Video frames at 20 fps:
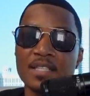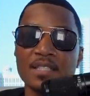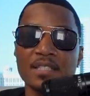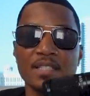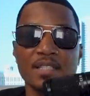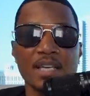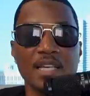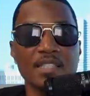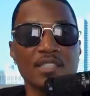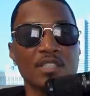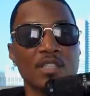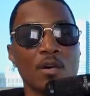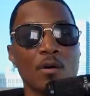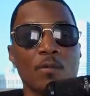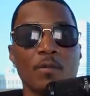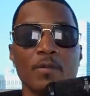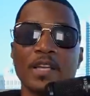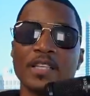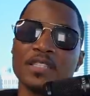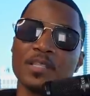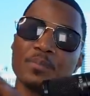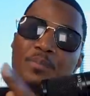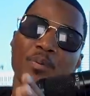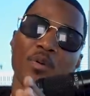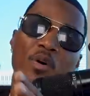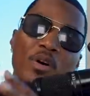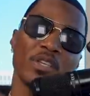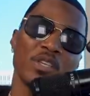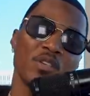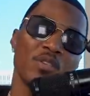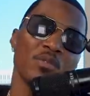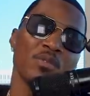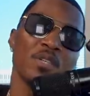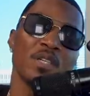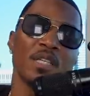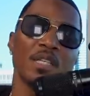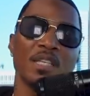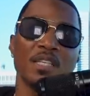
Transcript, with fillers: You dig? So, it's important you